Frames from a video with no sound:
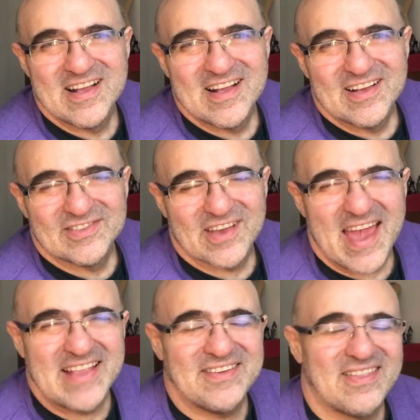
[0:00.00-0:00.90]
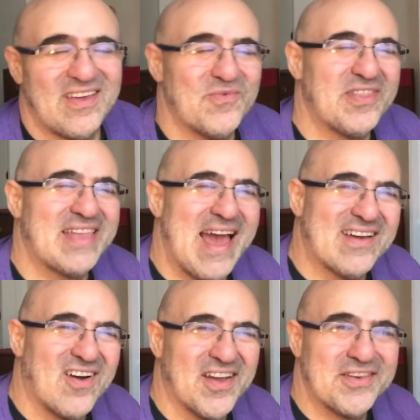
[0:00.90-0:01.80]
So anything with that
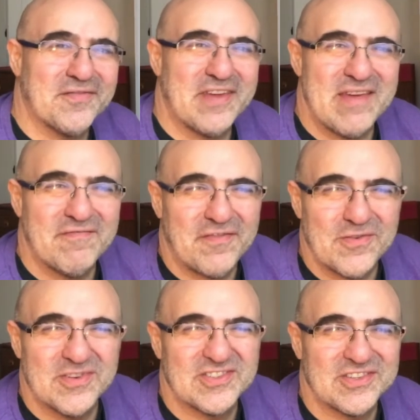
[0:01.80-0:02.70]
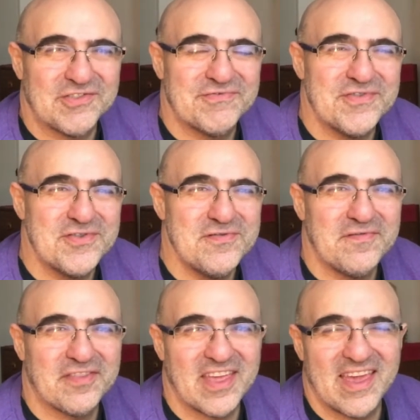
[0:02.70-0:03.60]
kind of influence, the groove
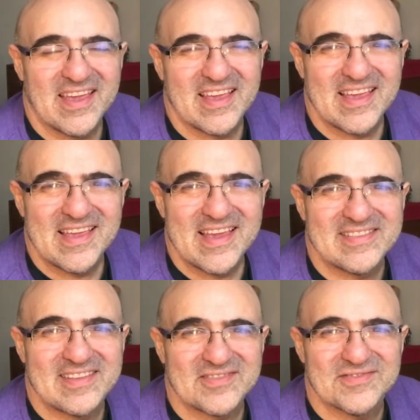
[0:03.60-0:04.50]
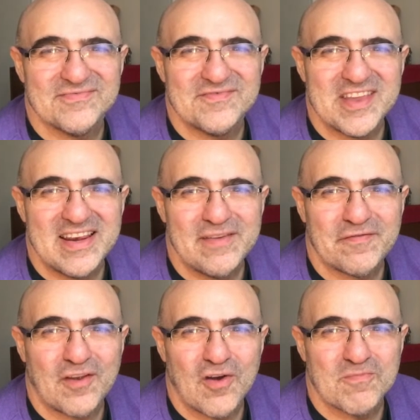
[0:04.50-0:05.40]
thing, it doesn't really
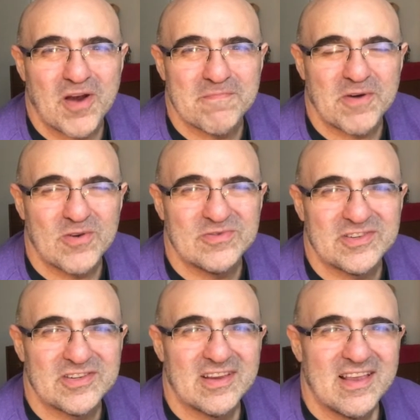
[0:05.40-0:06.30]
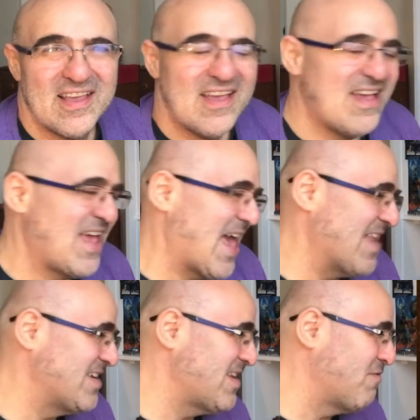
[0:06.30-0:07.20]
float my boat.
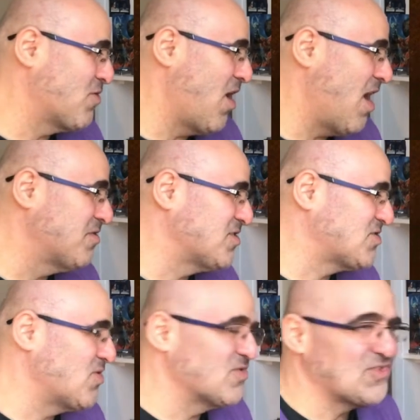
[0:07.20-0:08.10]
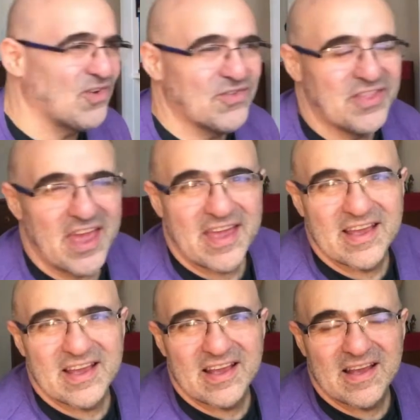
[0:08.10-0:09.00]
And then they've got other songs on
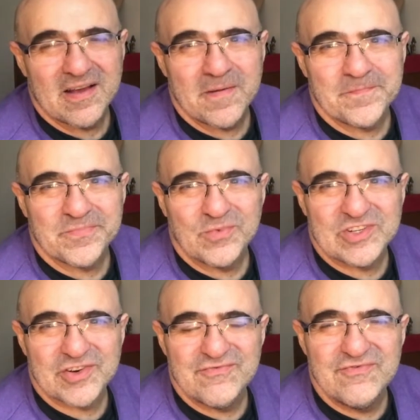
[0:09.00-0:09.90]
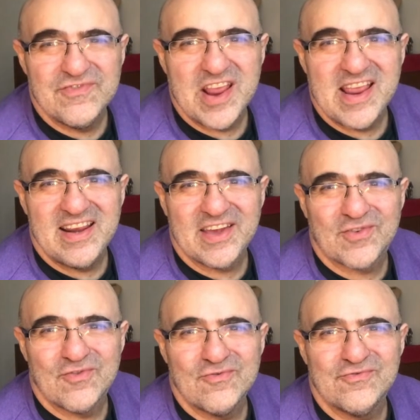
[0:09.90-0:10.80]
there which are really
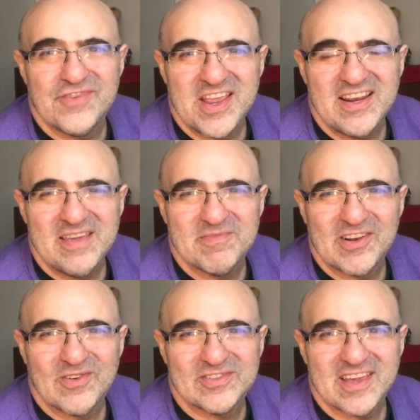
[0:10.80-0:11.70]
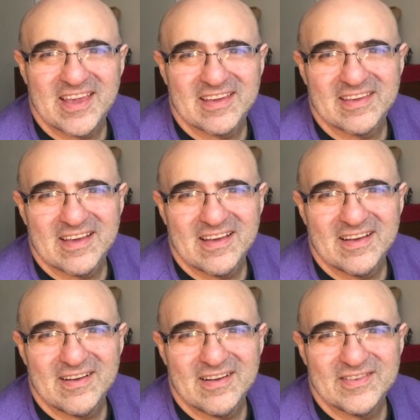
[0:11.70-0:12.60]
cool, really melodic,
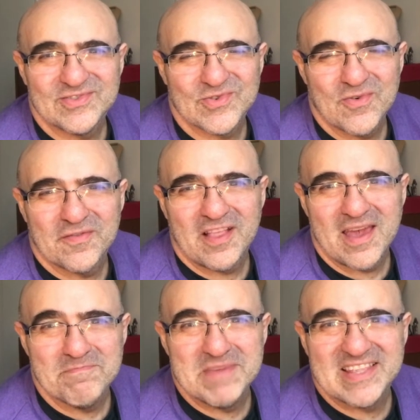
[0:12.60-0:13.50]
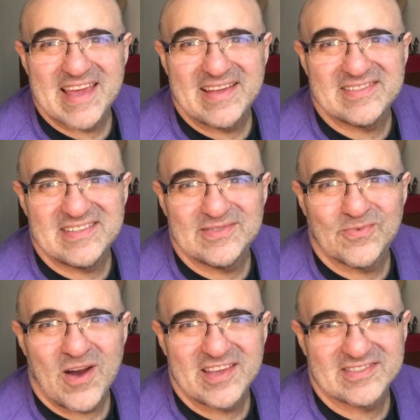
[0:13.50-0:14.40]
sort of like mid-80s
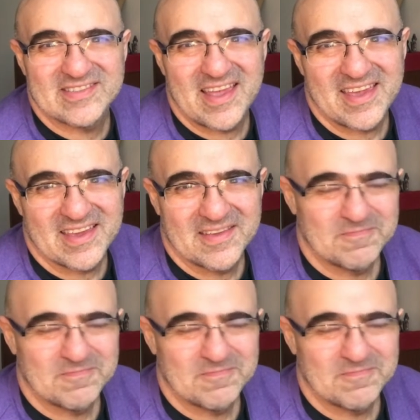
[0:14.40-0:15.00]
Whitesnake,